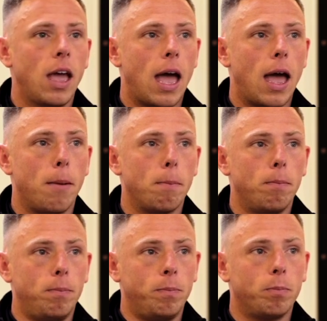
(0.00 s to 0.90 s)

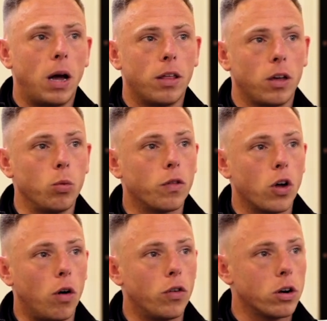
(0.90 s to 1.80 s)
But I think we've
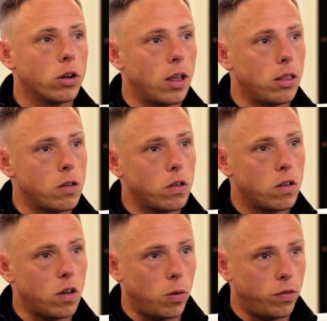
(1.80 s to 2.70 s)
covered in
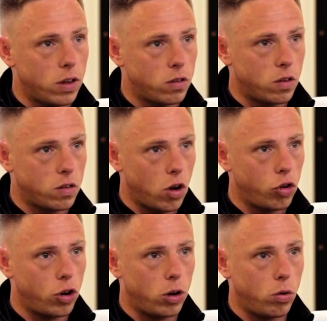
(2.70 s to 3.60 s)
some of this
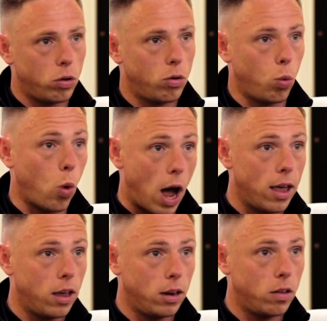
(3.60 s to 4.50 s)
discussion why
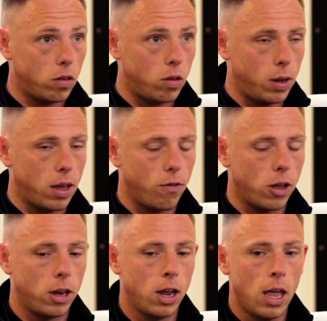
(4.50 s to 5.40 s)
it needs to be given.